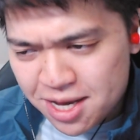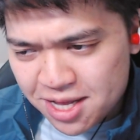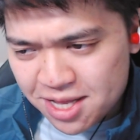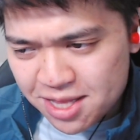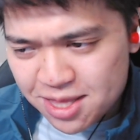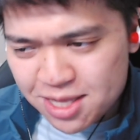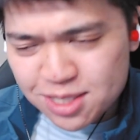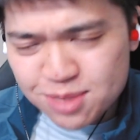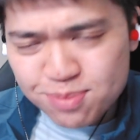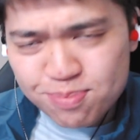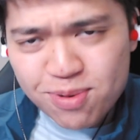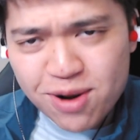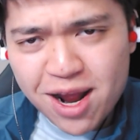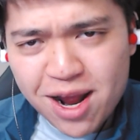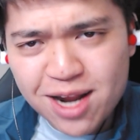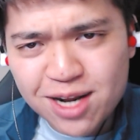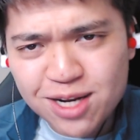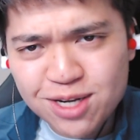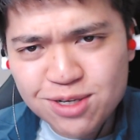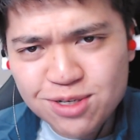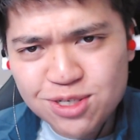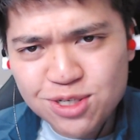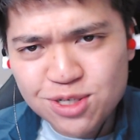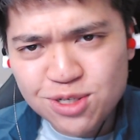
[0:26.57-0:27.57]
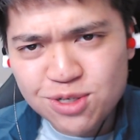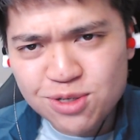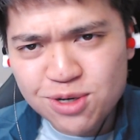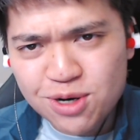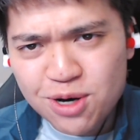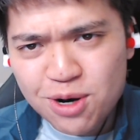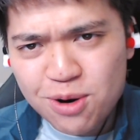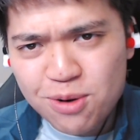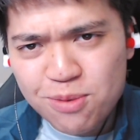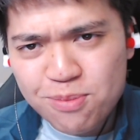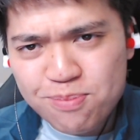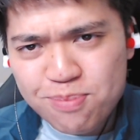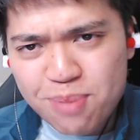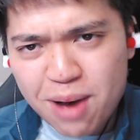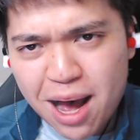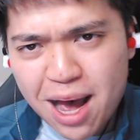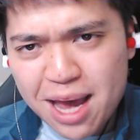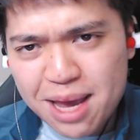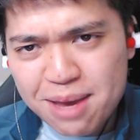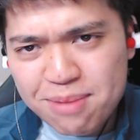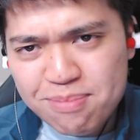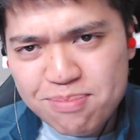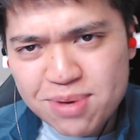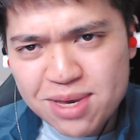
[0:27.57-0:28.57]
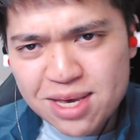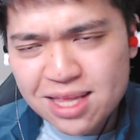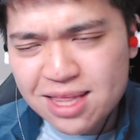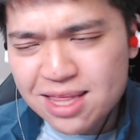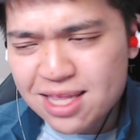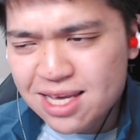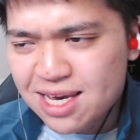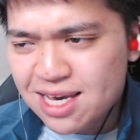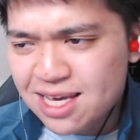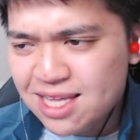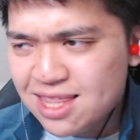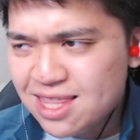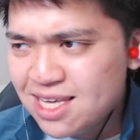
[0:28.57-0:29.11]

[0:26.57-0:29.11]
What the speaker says: this brand new duo by Billlie.